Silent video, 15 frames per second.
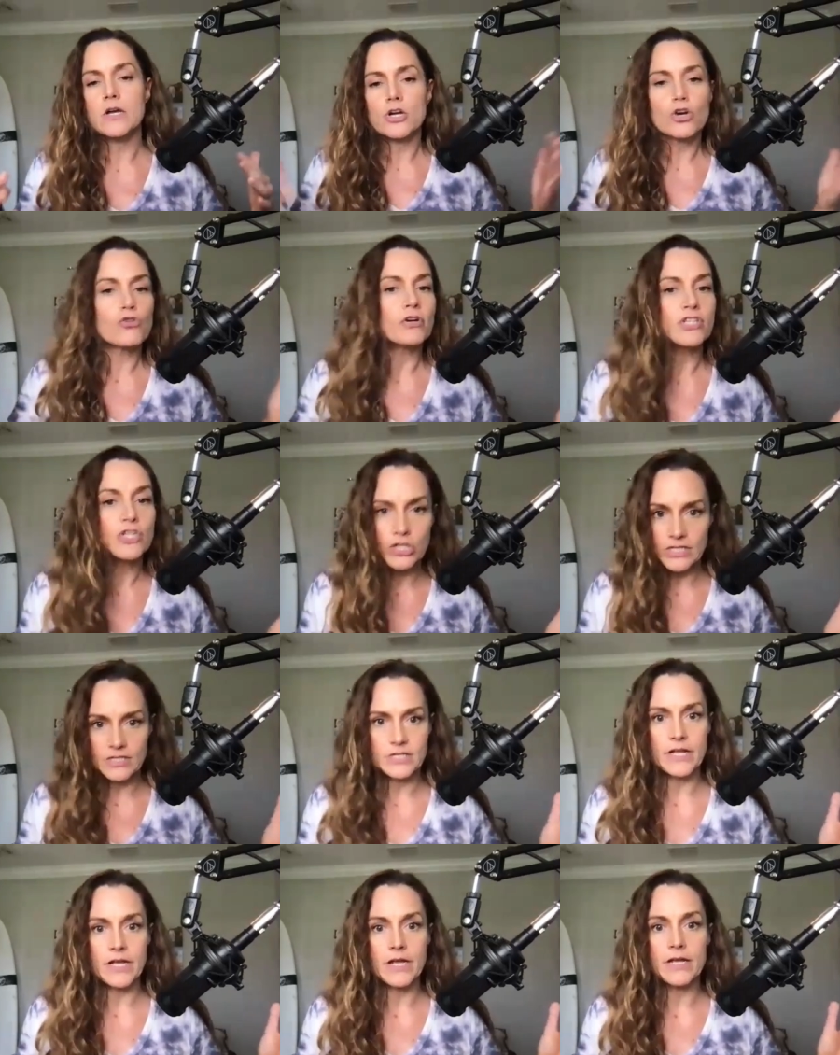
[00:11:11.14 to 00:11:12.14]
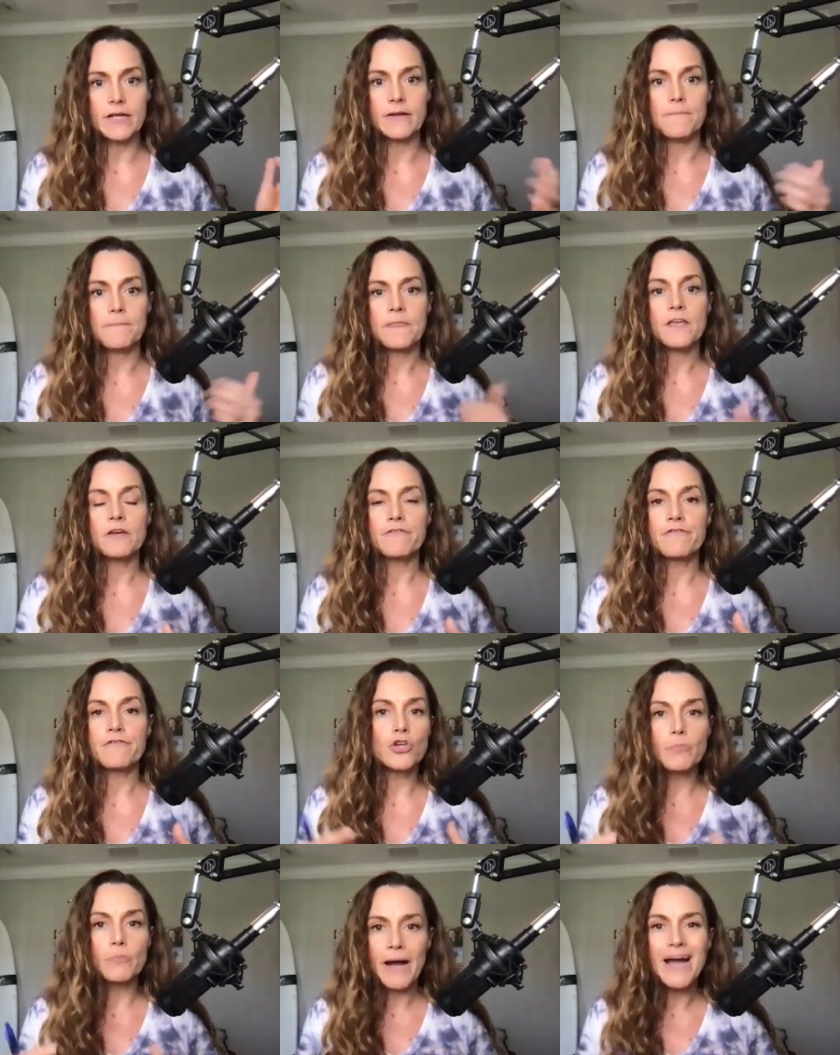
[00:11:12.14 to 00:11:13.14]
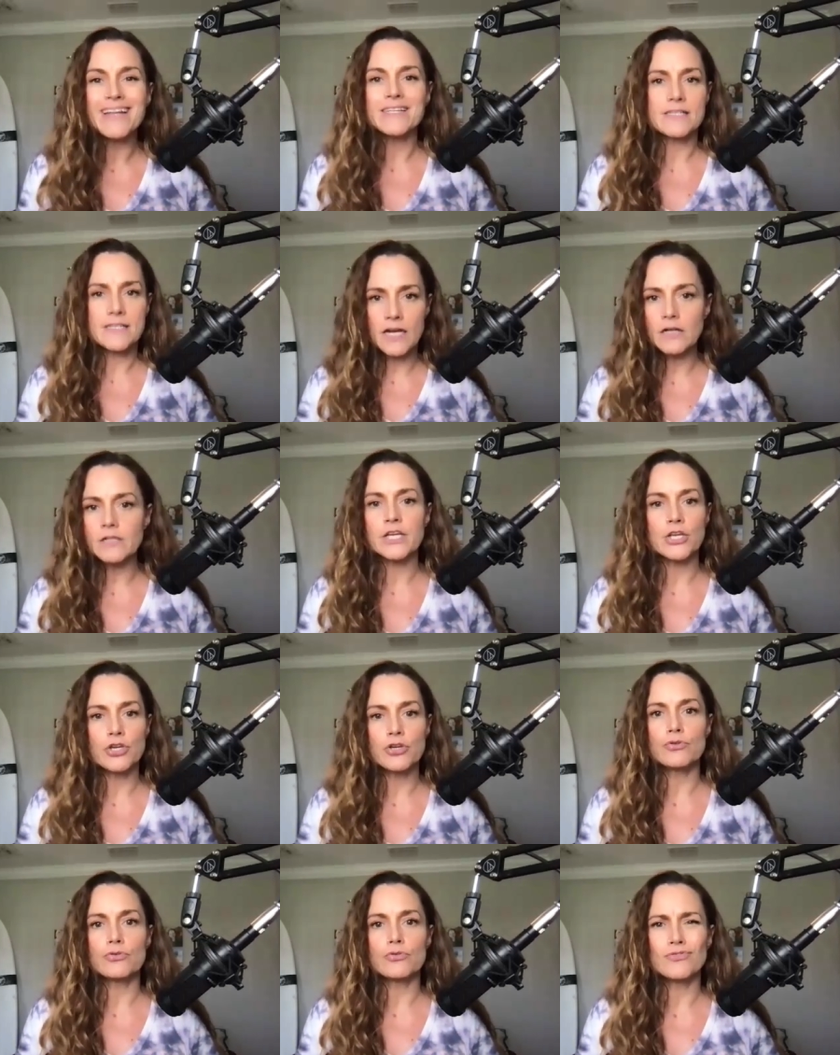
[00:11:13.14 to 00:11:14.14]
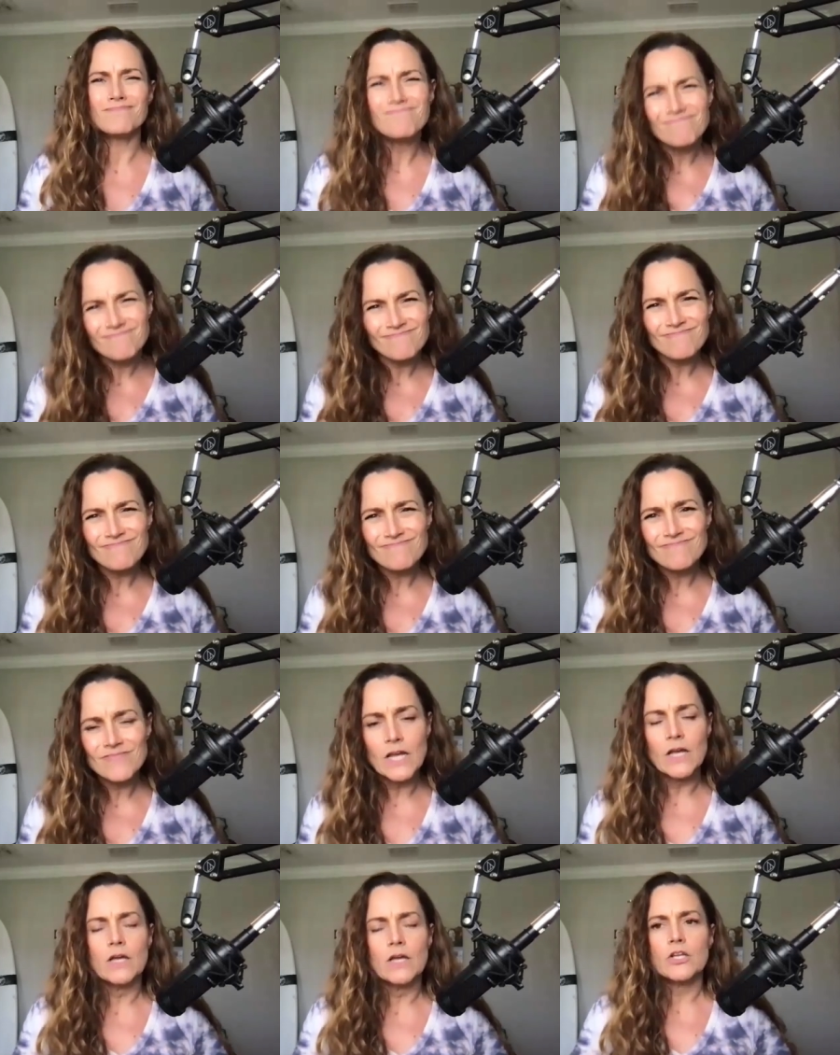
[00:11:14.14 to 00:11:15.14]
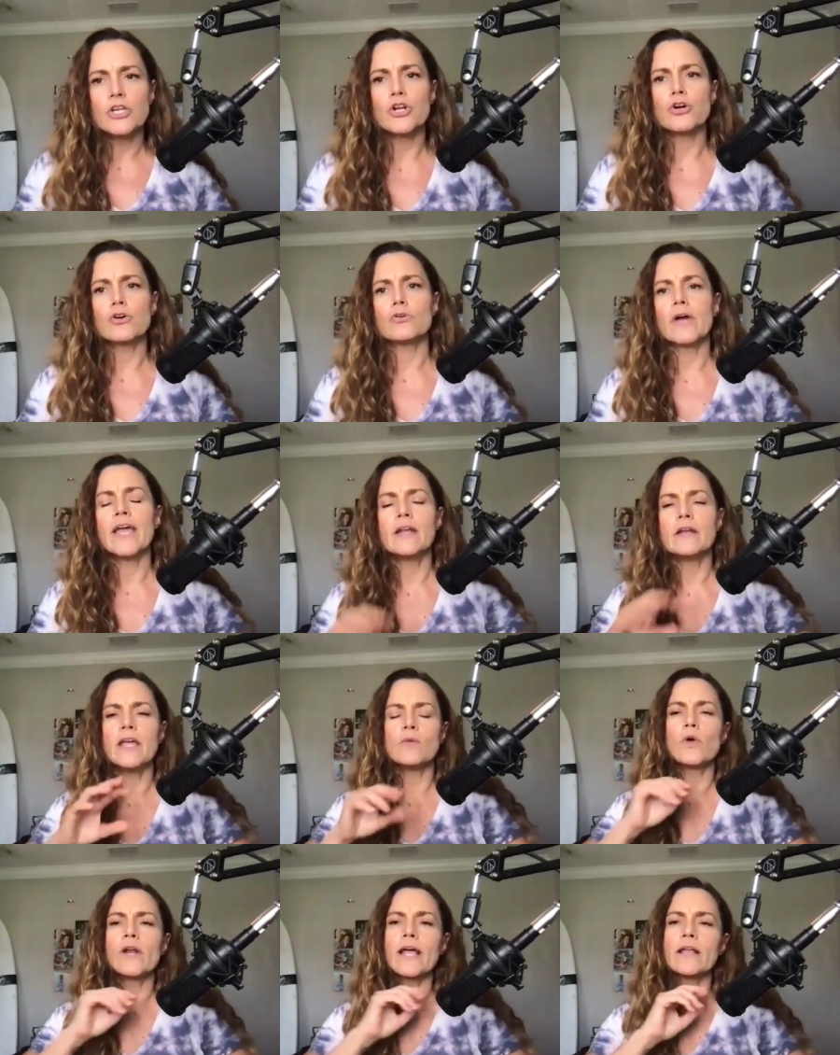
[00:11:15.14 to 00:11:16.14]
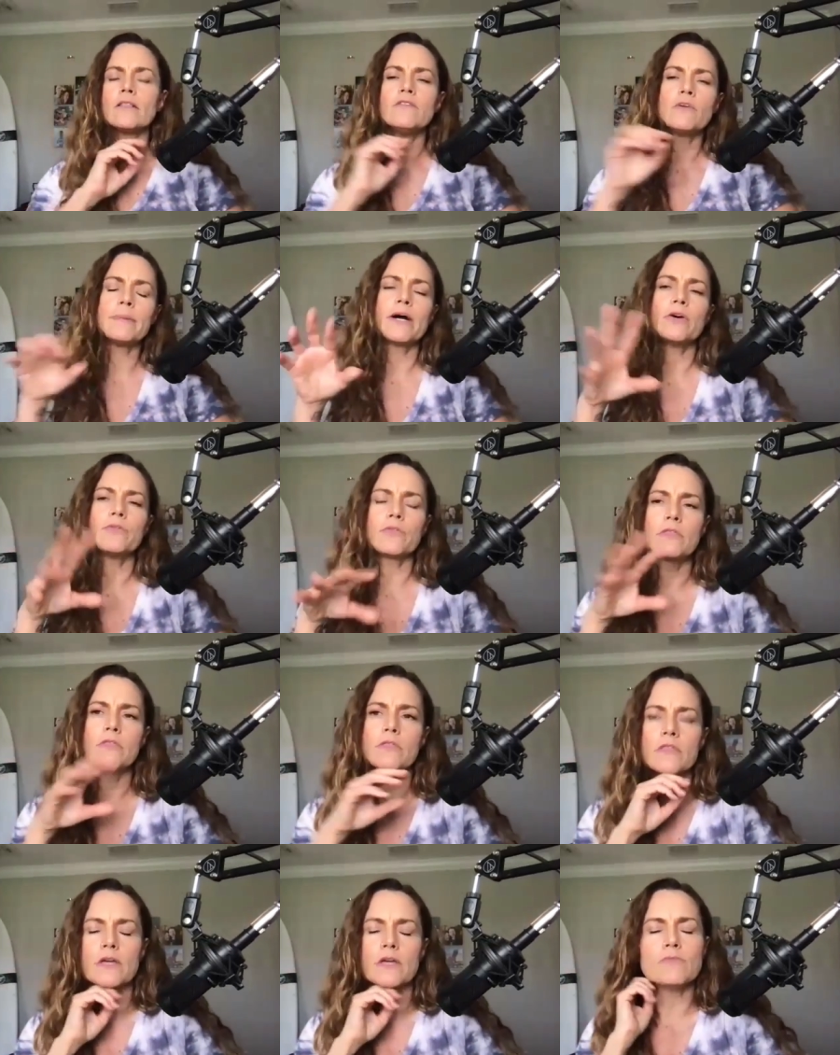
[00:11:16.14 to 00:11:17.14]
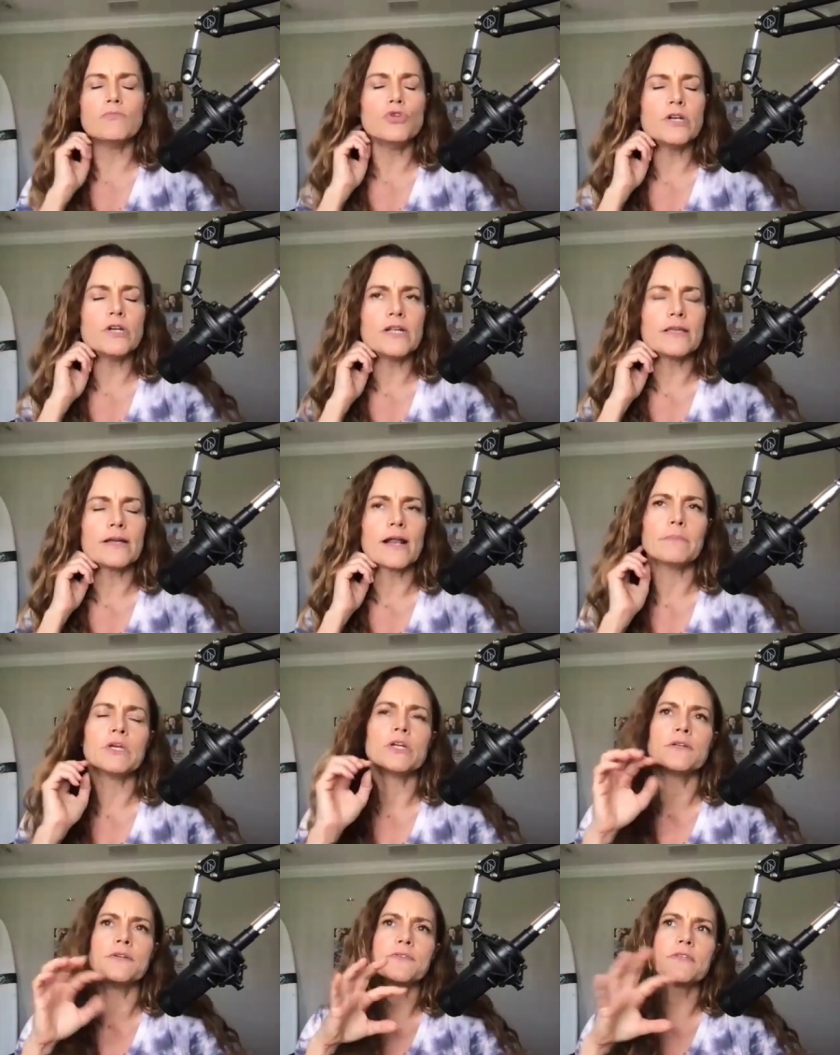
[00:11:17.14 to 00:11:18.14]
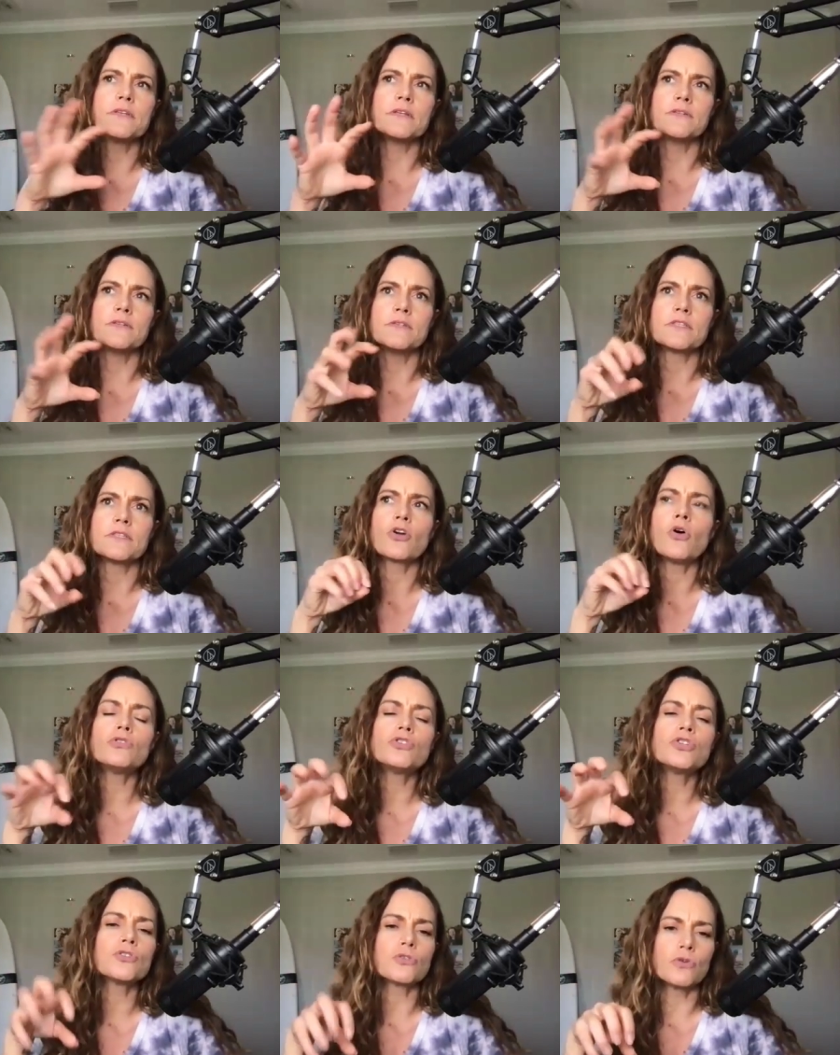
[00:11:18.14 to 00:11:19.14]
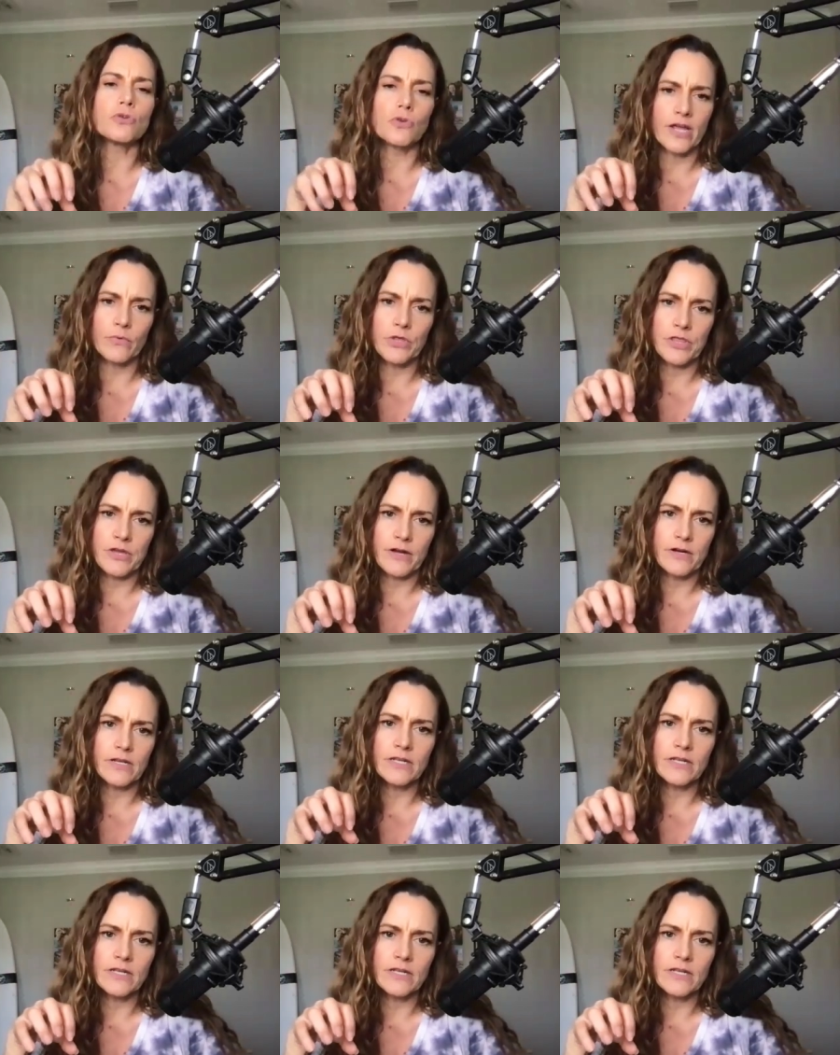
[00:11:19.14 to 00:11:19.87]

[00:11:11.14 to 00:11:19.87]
crushed it today? If your body's telling you, mm, you know, and and what I love about the community that I'm in is is the coaches are okay with that.